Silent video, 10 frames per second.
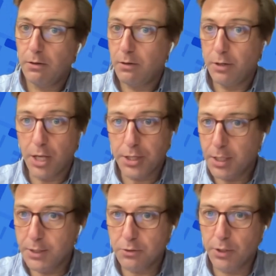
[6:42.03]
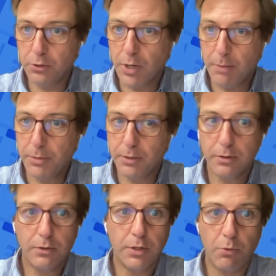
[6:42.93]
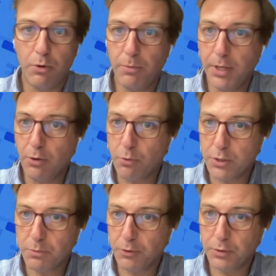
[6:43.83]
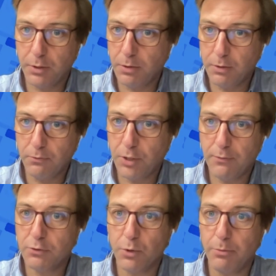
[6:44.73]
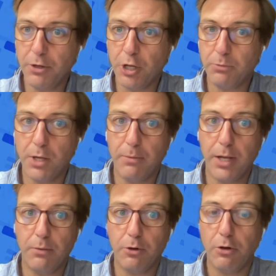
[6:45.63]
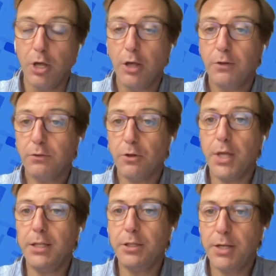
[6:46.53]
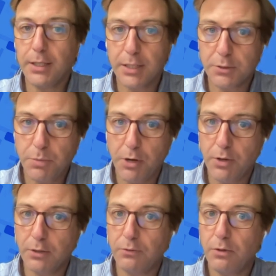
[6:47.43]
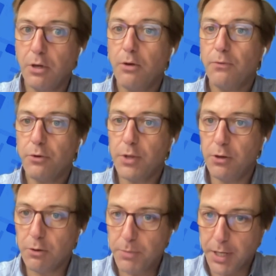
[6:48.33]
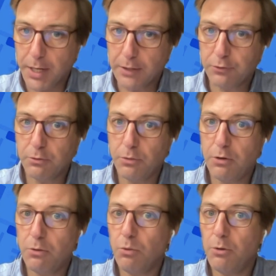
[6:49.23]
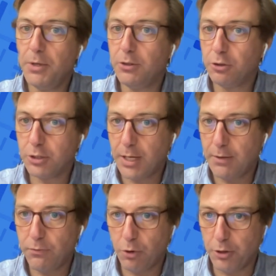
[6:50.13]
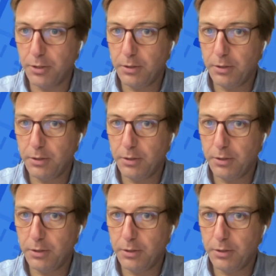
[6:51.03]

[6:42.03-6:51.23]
nothing is going to happen. There will be no response. The service will not be available. So the internet experience for the European customer will be totally flawed.